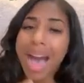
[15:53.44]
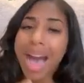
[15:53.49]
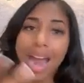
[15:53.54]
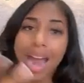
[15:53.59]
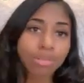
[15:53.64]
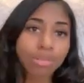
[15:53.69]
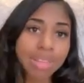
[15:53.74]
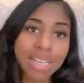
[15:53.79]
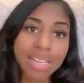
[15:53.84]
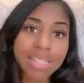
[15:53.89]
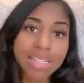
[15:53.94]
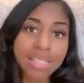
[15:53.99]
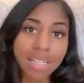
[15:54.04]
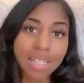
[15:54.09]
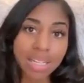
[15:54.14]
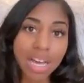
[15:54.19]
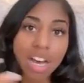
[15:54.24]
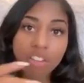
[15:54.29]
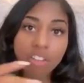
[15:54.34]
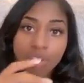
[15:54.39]
I don't think it's
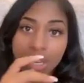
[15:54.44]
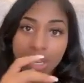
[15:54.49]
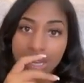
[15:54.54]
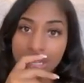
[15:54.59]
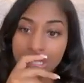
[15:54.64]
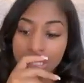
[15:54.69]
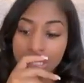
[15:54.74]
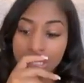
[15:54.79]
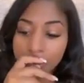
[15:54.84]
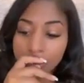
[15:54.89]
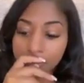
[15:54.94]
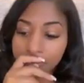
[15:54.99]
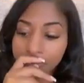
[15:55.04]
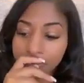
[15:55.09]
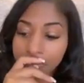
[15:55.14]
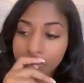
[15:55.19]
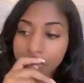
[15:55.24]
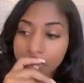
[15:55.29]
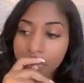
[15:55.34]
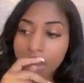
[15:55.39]
love. It's,
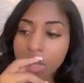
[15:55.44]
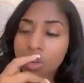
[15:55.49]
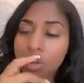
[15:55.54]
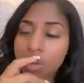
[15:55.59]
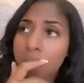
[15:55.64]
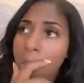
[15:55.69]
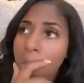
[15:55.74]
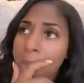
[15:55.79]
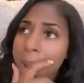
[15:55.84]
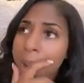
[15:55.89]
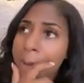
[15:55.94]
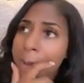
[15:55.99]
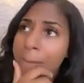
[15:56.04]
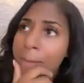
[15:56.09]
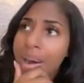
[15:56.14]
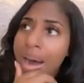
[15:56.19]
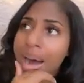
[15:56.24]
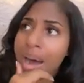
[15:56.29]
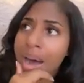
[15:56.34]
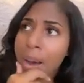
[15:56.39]
my
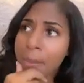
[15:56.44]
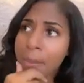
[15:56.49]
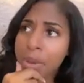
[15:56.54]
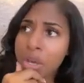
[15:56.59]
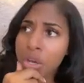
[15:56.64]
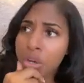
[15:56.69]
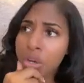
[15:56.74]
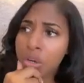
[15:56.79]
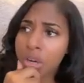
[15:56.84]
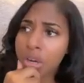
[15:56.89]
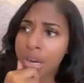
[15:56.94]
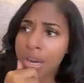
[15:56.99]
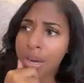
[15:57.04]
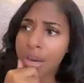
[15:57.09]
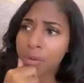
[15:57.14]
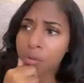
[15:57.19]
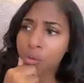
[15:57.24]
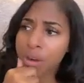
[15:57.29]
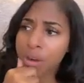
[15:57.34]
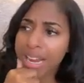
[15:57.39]
mom
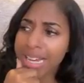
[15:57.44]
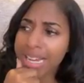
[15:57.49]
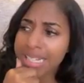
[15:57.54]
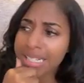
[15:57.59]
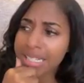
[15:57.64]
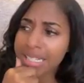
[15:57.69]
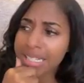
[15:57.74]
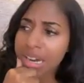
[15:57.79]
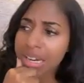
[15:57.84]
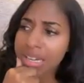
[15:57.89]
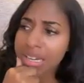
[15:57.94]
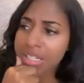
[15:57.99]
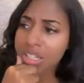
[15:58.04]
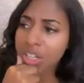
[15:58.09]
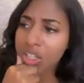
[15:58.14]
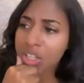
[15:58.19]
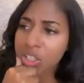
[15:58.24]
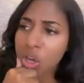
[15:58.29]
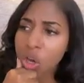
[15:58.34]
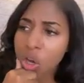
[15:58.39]
raised us
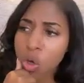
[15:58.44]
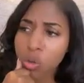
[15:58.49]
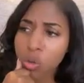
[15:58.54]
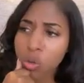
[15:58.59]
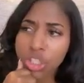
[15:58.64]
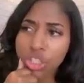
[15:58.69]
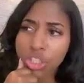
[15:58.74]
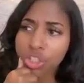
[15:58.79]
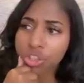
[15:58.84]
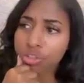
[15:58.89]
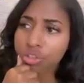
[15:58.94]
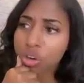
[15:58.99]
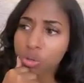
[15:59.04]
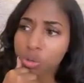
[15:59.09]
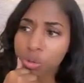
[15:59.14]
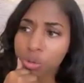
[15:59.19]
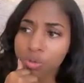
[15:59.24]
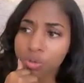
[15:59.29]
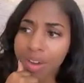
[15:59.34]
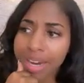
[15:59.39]
alone. She
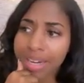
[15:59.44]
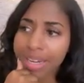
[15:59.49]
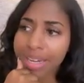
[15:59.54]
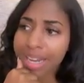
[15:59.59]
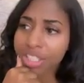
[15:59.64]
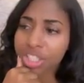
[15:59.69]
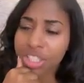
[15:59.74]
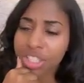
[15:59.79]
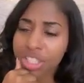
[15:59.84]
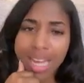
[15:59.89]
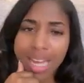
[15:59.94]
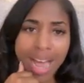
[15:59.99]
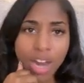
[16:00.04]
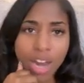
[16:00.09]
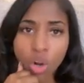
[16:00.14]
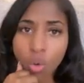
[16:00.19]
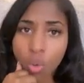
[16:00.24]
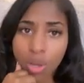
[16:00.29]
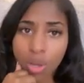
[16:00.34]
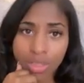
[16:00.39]
struggled financially. I
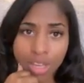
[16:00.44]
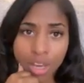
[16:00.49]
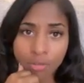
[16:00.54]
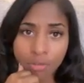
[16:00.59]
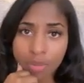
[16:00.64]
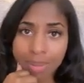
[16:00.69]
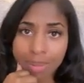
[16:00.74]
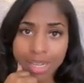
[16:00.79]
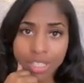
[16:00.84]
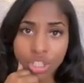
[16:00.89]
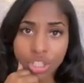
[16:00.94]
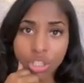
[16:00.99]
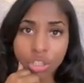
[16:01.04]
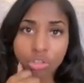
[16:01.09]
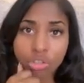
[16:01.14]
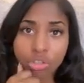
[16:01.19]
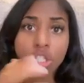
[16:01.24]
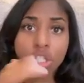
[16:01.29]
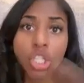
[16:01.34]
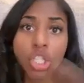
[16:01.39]
don't want that for my
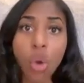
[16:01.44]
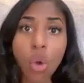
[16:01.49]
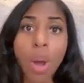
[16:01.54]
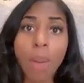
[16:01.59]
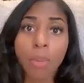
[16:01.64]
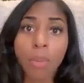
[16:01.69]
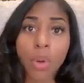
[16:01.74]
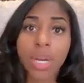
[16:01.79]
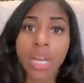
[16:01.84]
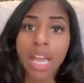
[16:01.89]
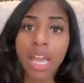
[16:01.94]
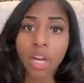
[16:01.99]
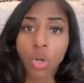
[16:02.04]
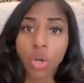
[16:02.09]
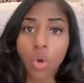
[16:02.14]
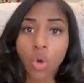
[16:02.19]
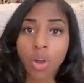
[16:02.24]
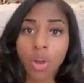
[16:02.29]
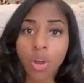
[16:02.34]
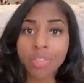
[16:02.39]
children. So I'm going to
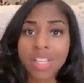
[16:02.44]
ignore